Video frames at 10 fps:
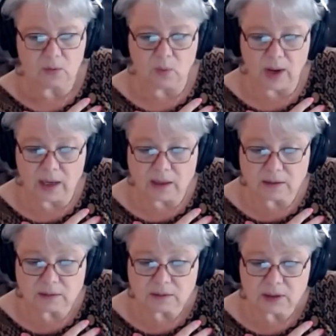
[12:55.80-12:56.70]

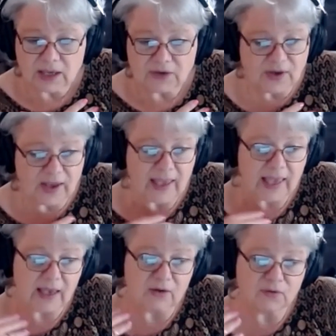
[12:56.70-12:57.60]
Well, if I
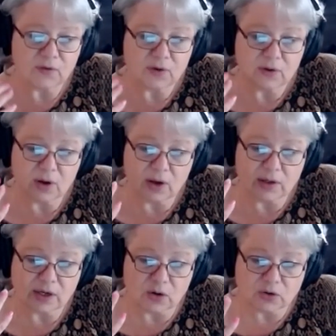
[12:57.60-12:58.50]
have a
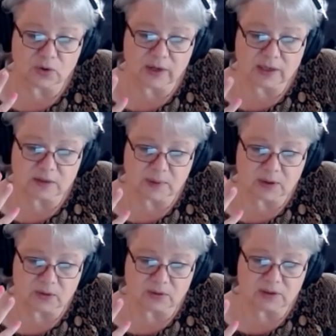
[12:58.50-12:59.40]

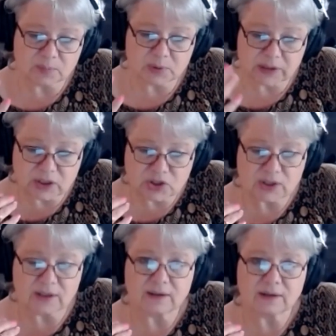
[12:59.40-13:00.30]
neurotransmitter
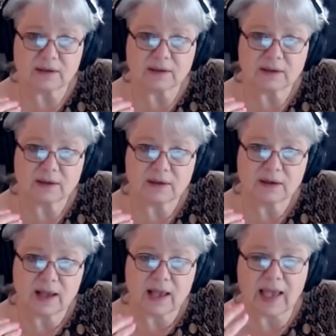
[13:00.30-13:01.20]
depletion
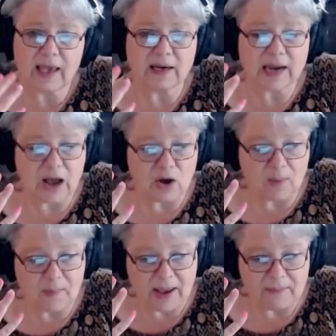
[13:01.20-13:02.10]
and now
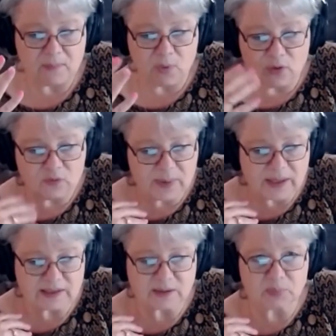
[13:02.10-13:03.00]
my
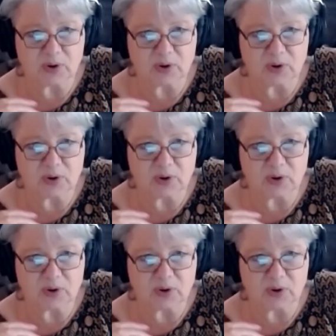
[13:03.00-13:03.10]
movement is a